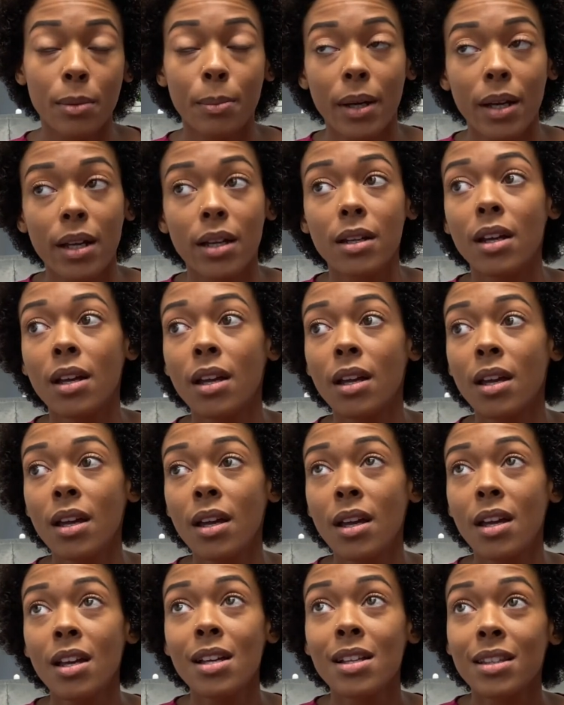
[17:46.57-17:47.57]
But
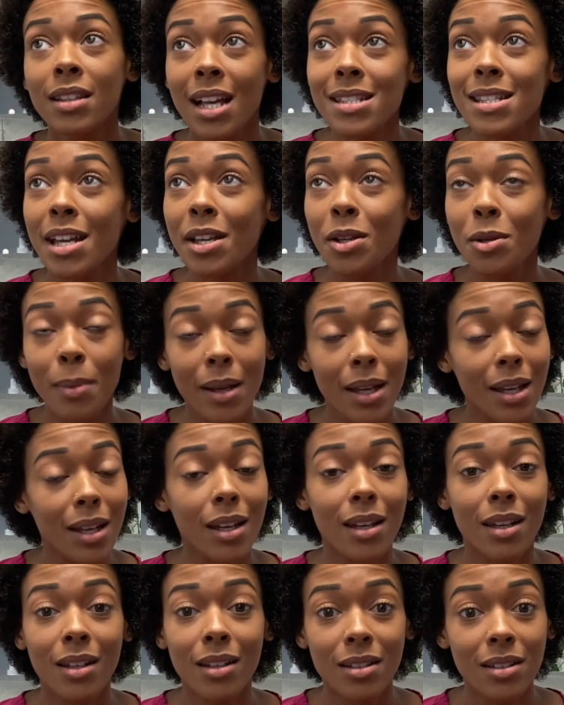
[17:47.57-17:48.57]
that's how you make
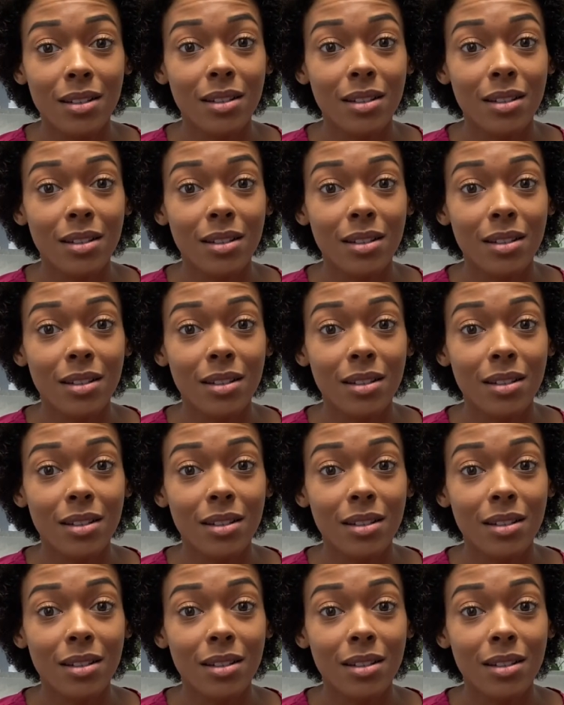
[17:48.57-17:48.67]
it.